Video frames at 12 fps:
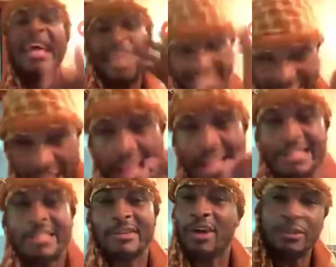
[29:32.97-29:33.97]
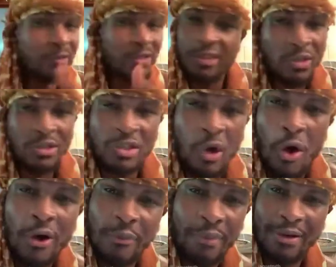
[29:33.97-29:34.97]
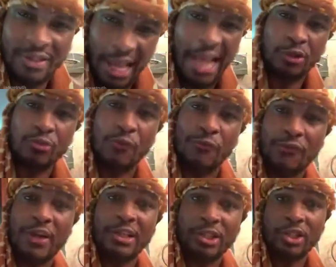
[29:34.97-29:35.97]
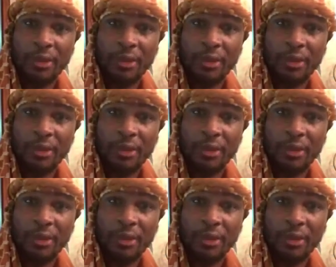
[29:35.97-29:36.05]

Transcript: It's the Antichrist, because he wasn't talking about his actual flesh,